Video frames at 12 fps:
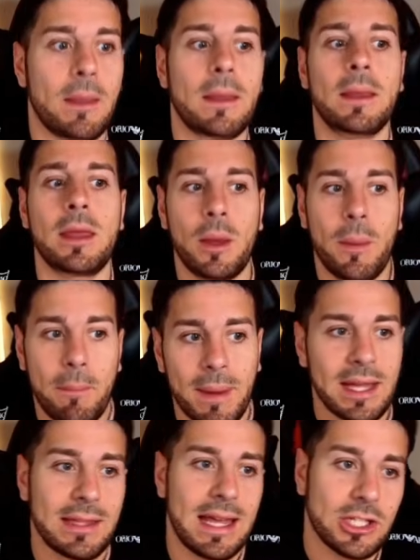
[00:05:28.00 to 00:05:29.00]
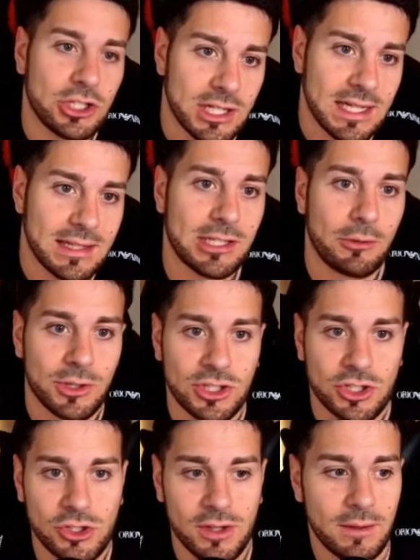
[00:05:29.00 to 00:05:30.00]
So pay attention in this
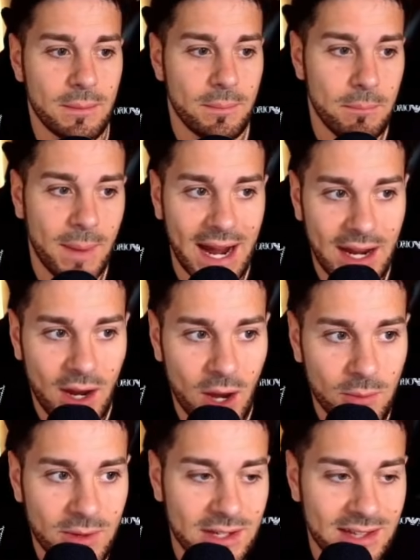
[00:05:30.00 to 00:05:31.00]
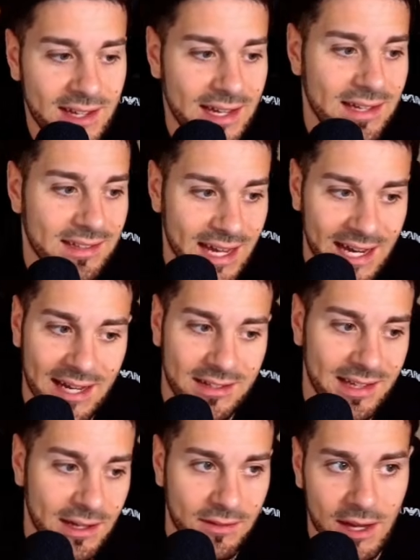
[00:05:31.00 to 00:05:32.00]
position. Black, obviously, let's say,
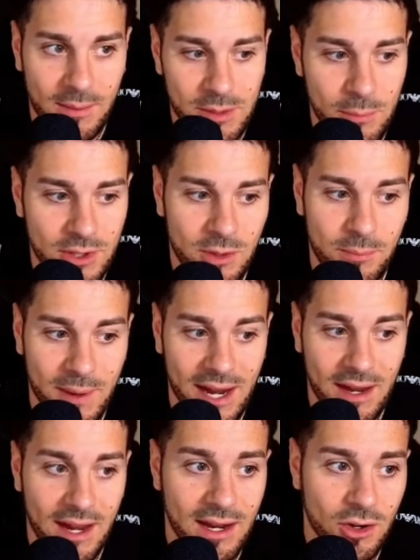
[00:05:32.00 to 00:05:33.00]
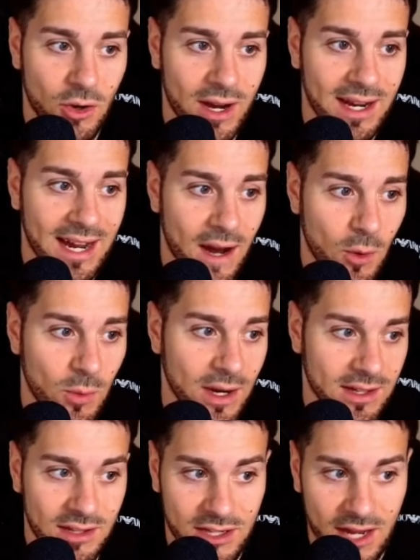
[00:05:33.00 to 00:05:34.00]
has given up the bishop pair, and look at how
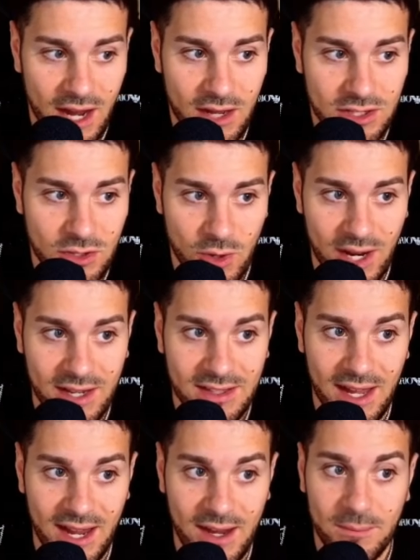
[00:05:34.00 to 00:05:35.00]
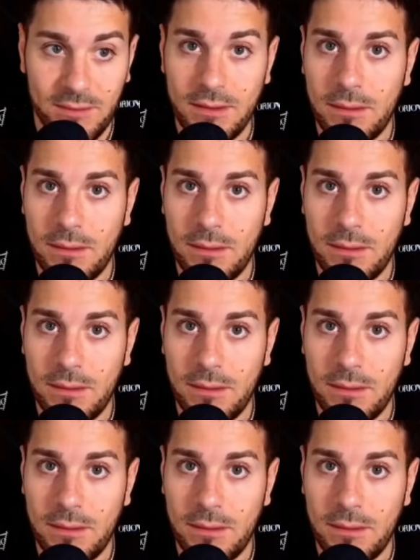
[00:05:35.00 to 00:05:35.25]
weak the dark squares are.